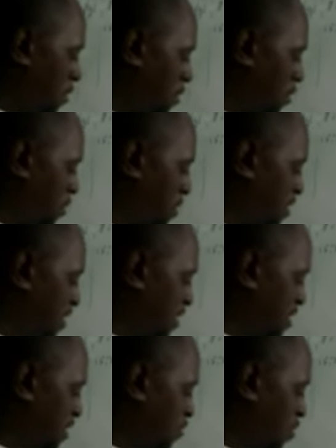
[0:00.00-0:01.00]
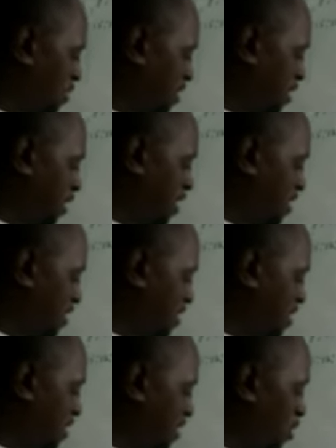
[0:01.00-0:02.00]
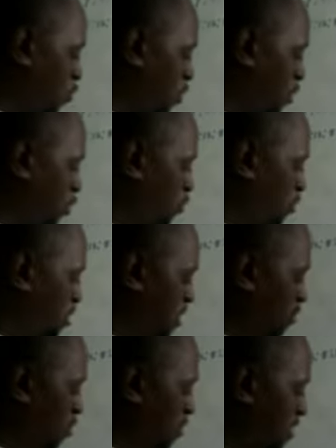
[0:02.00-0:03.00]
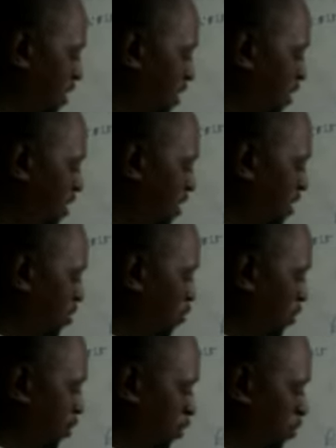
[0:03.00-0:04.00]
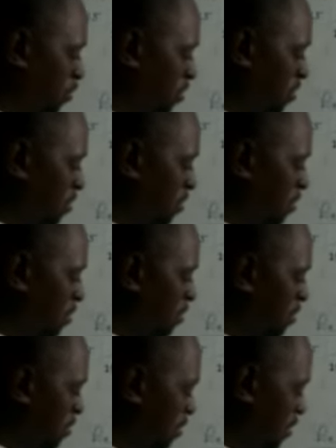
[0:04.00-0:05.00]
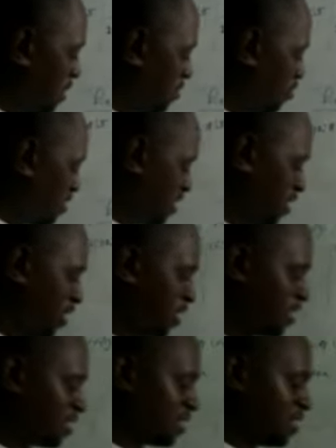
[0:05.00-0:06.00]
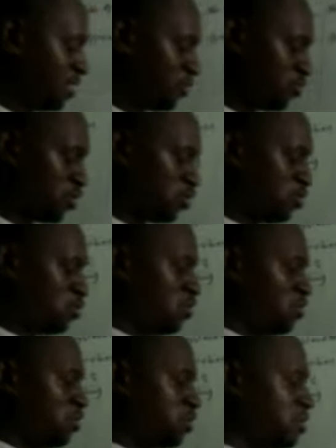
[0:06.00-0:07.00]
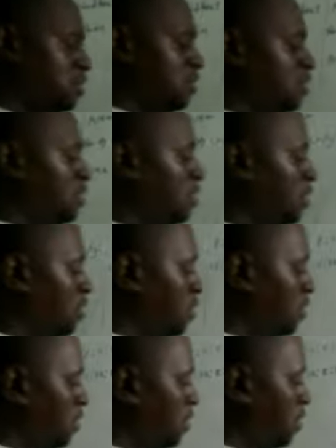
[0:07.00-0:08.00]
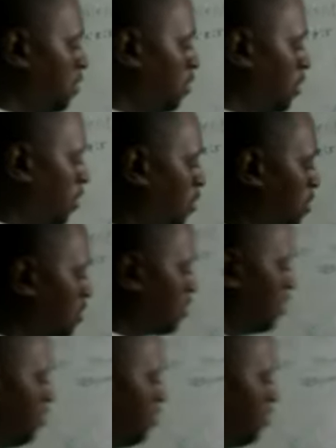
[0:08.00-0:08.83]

So this is simultaneous equation. Simultaneous equation. Simultaneous equation. Or you can also